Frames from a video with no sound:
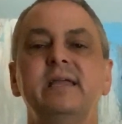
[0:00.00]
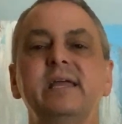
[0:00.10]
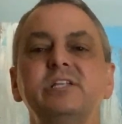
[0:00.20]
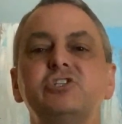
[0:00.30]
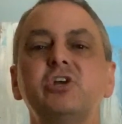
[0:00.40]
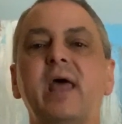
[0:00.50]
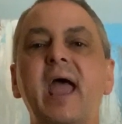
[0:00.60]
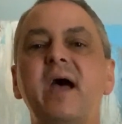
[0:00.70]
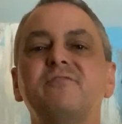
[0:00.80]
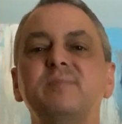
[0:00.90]
It should
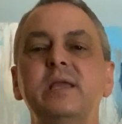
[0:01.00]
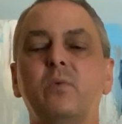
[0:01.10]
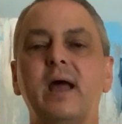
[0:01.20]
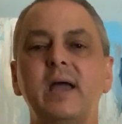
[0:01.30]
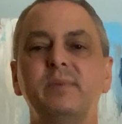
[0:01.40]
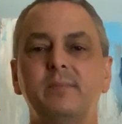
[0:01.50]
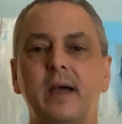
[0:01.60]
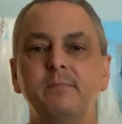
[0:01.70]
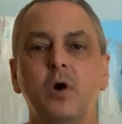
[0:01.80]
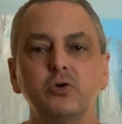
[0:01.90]
have me when I'm at
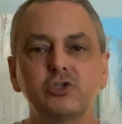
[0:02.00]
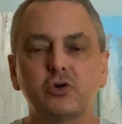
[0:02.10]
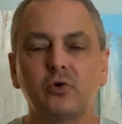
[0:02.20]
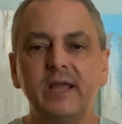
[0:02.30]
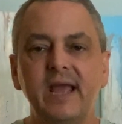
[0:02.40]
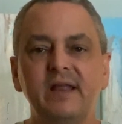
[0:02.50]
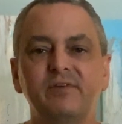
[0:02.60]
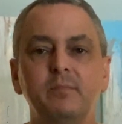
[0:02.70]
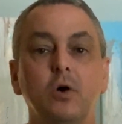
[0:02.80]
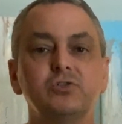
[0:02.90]
my most creative
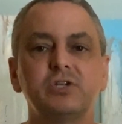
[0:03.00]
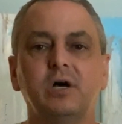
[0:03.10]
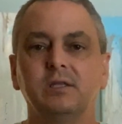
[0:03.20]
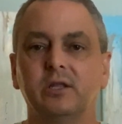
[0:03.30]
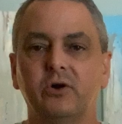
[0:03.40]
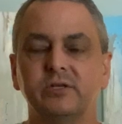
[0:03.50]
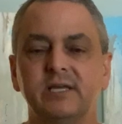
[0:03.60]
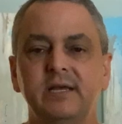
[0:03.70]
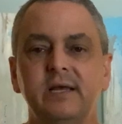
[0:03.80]
and most alert.